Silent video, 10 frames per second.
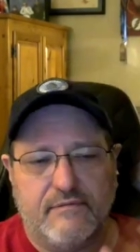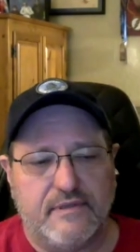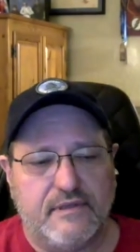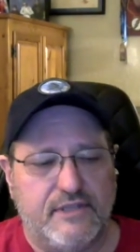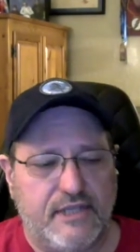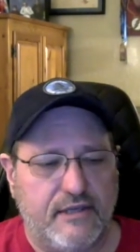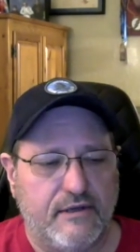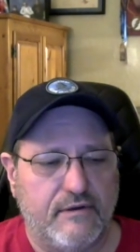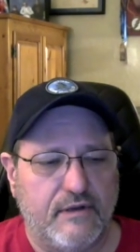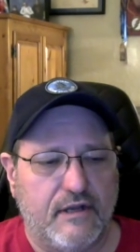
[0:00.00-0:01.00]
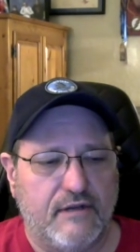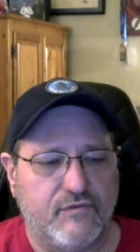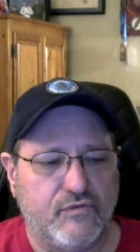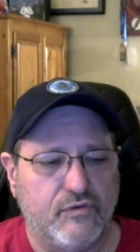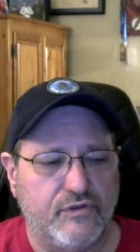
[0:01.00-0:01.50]
year of
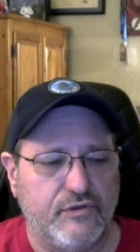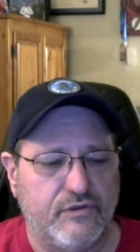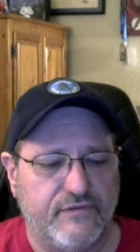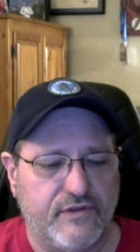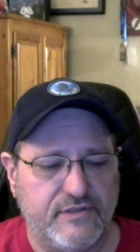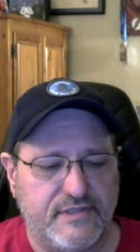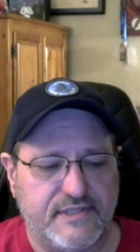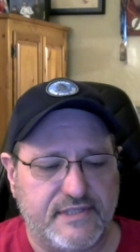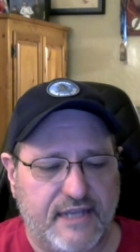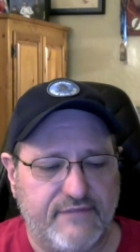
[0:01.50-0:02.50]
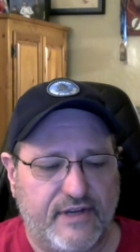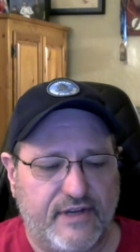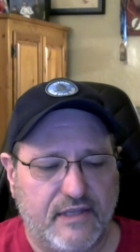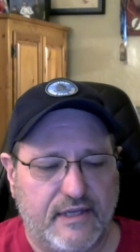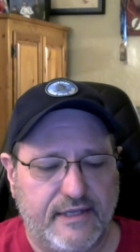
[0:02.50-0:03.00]
Cruel Universe, the sci-fi
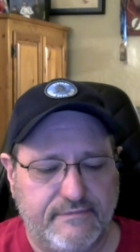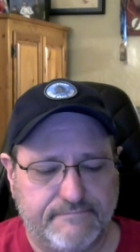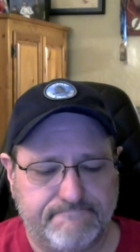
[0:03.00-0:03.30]
line,